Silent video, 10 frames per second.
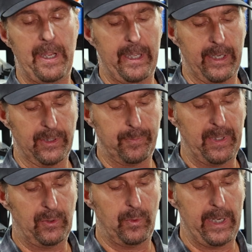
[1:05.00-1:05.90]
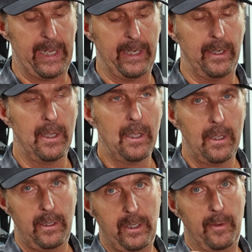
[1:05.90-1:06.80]
is between
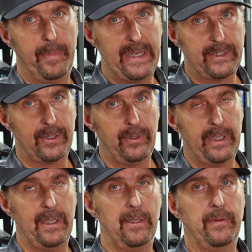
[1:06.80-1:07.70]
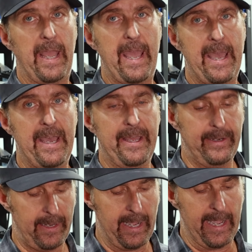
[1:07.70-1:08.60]
you know, basically the
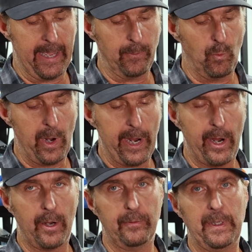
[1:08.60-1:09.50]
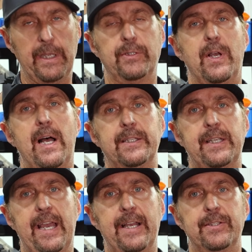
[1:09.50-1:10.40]
head and where the exhaust
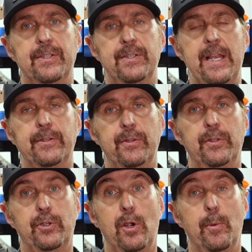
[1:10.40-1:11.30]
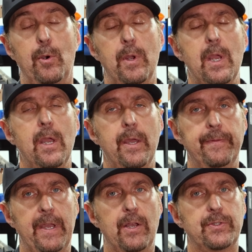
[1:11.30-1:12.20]
gases enter the turbo.
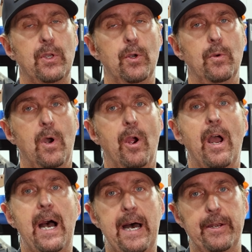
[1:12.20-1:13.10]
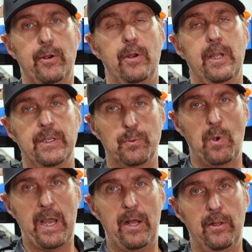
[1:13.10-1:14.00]
They also are hotter as
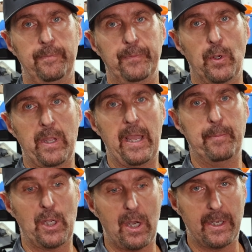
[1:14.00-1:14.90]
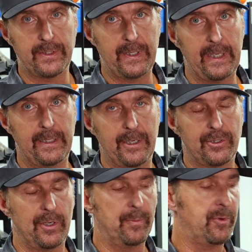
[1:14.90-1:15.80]
well, okay, because of the
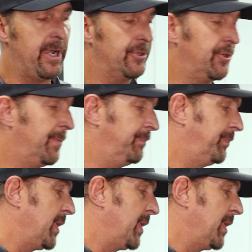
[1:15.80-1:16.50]
additional pressure.